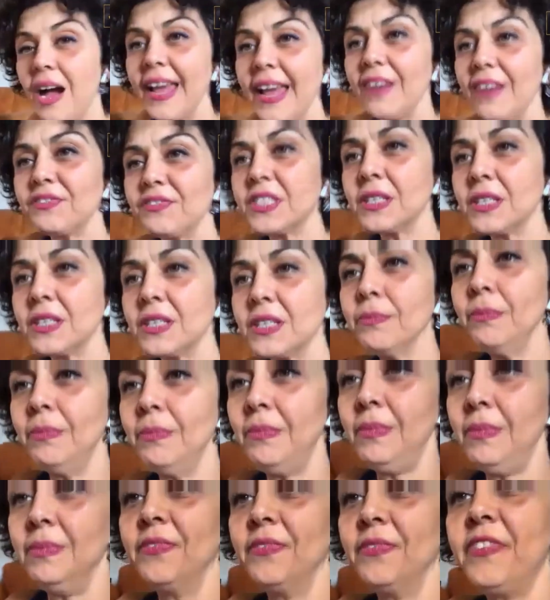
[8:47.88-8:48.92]
have some
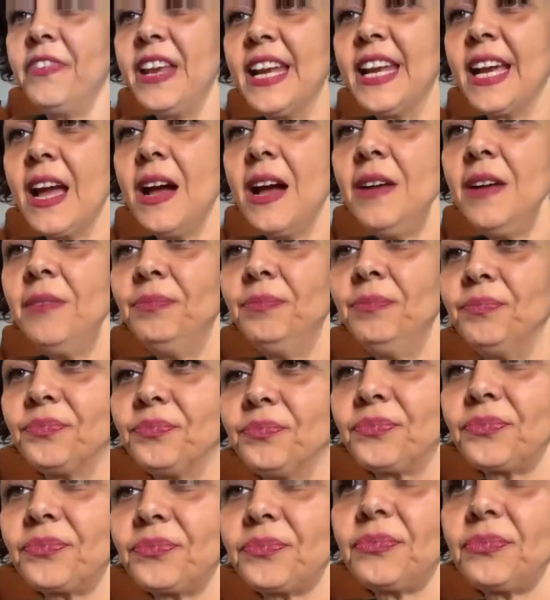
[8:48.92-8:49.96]
vinegar,
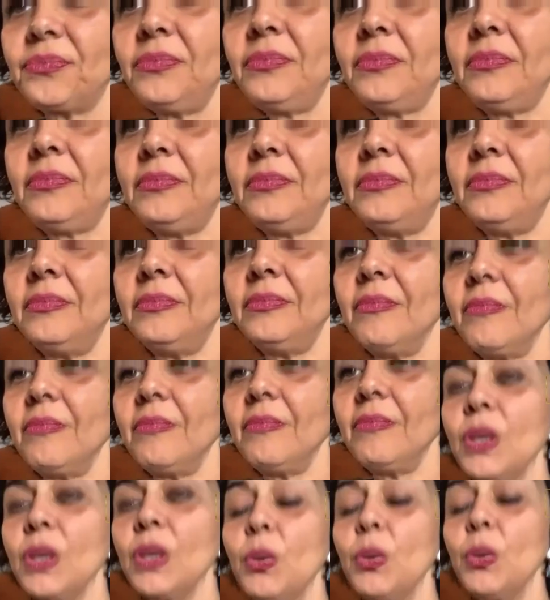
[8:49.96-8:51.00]

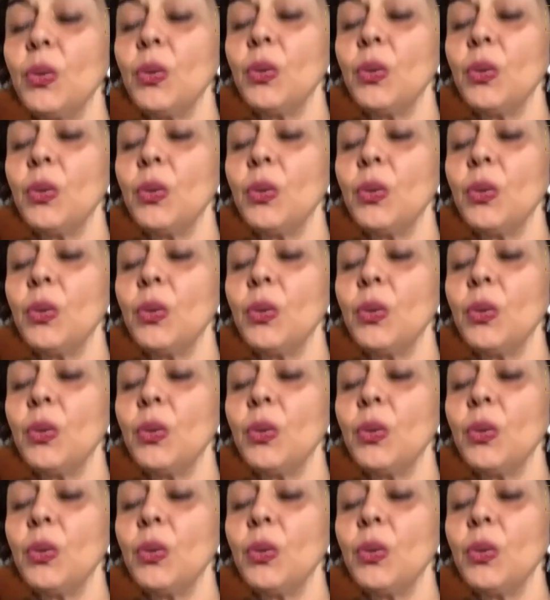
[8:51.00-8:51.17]
which in